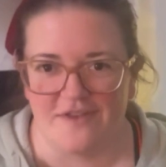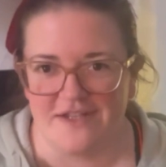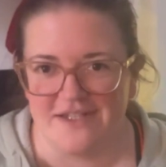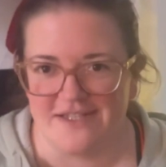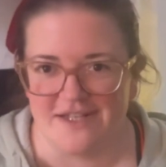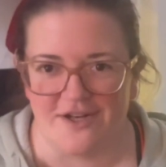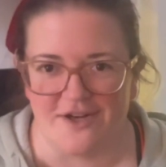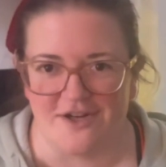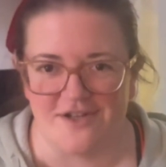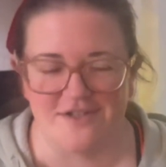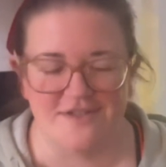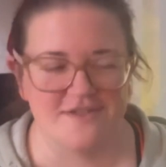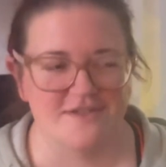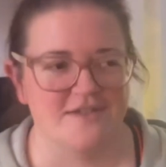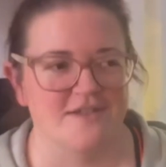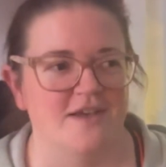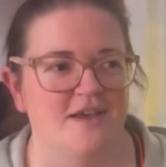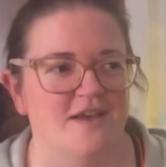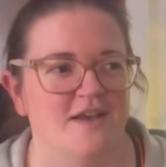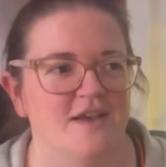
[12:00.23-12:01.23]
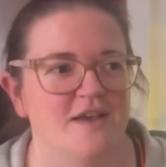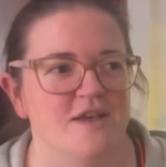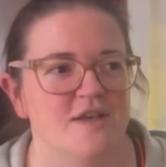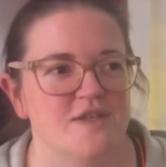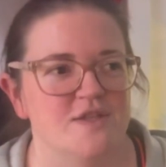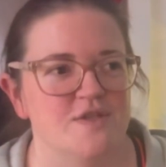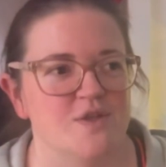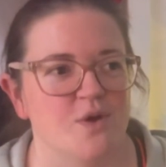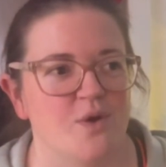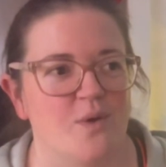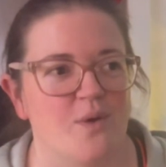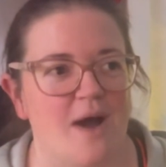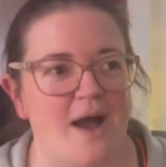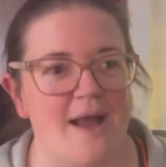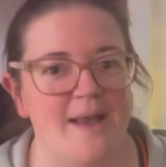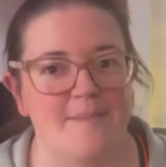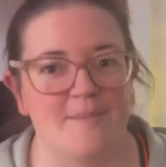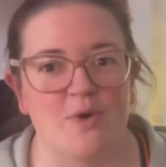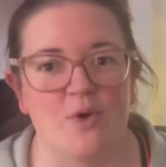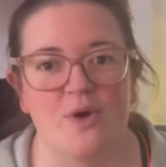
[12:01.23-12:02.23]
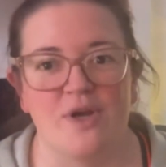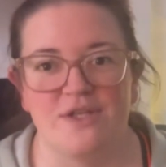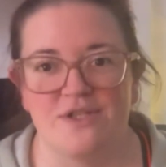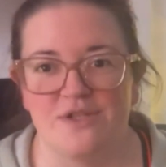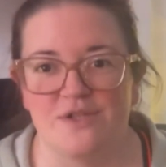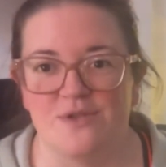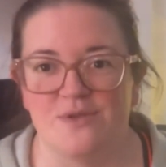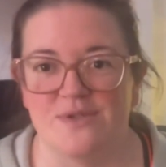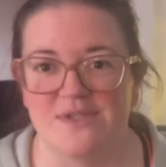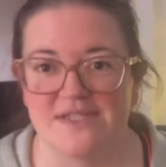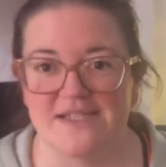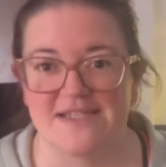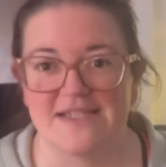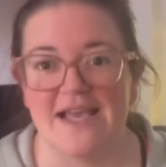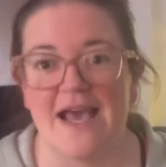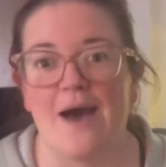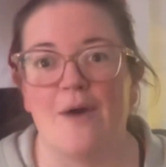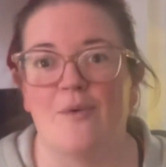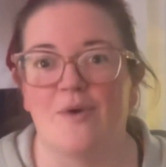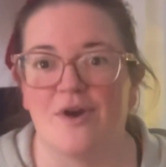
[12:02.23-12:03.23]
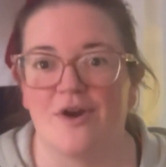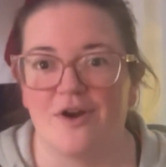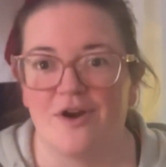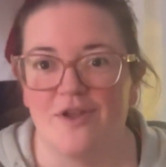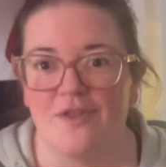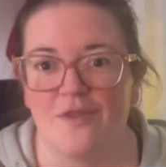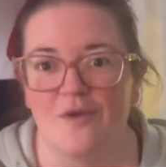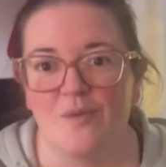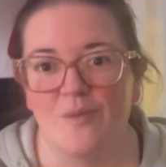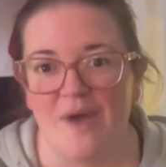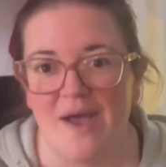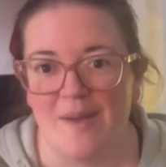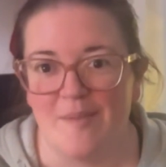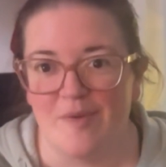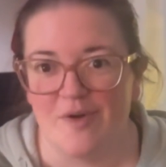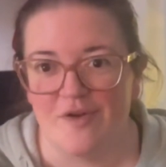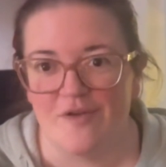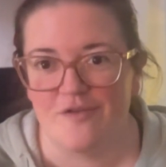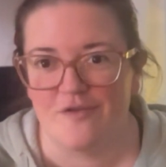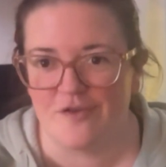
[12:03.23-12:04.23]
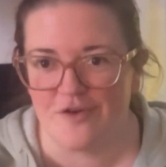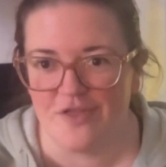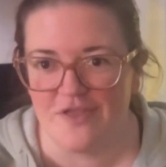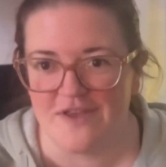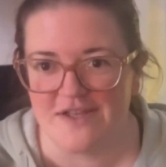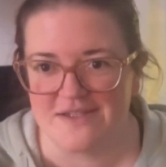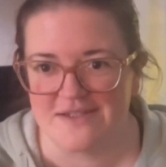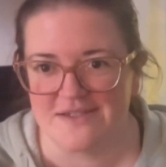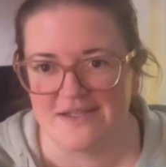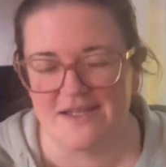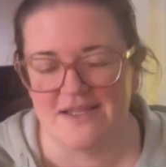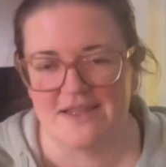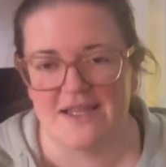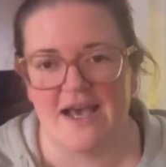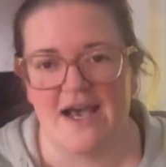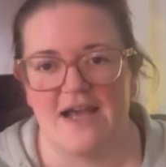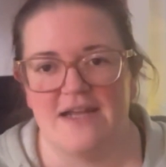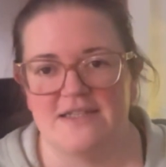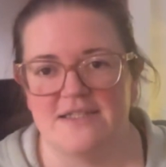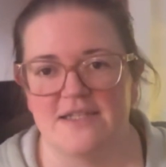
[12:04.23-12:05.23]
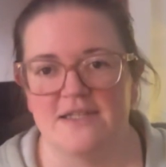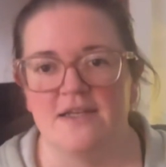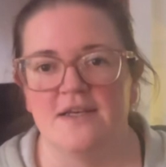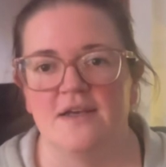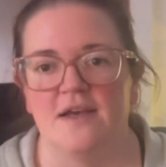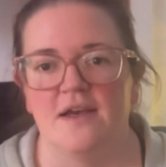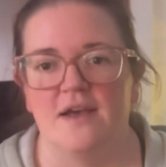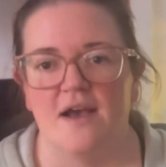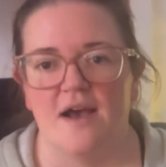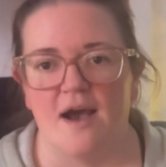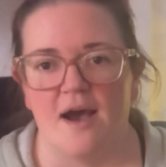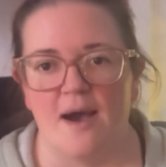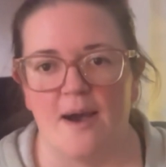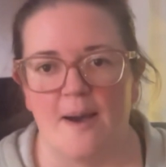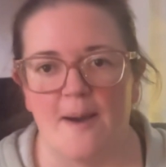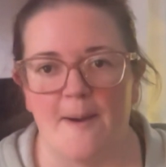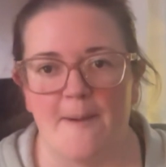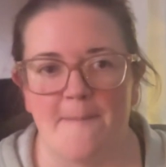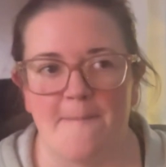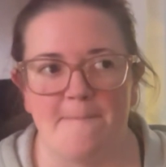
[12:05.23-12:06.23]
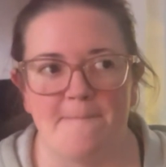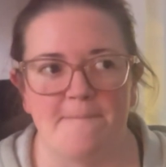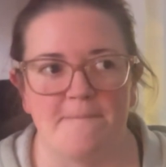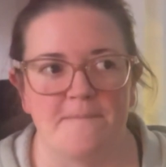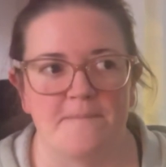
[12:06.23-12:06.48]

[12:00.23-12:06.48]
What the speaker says: dinners. So I'm going to scour the web for things like that. And